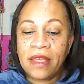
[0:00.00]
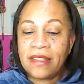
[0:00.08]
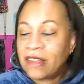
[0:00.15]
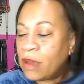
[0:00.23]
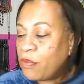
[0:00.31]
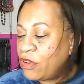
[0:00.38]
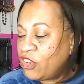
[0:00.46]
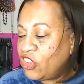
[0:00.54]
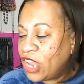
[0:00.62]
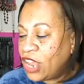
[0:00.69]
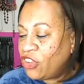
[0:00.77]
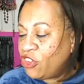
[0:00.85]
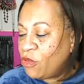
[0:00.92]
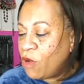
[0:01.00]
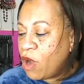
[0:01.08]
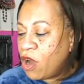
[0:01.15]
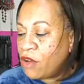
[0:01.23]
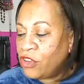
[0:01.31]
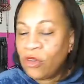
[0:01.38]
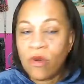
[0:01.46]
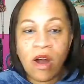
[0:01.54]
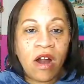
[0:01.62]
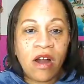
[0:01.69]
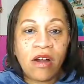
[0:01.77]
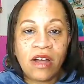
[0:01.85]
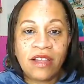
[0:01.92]
So I appreciate you all. You
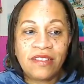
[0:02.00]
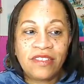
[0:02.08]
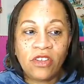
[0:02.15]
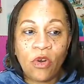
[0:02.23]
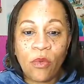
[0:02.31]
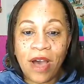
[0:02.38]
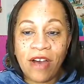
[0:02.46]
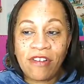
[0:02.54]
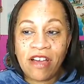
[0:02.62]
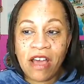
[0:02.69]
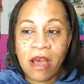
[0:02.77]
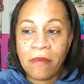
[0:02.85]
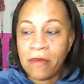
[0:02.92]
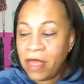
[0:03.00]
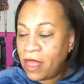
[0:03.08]
are so welcome.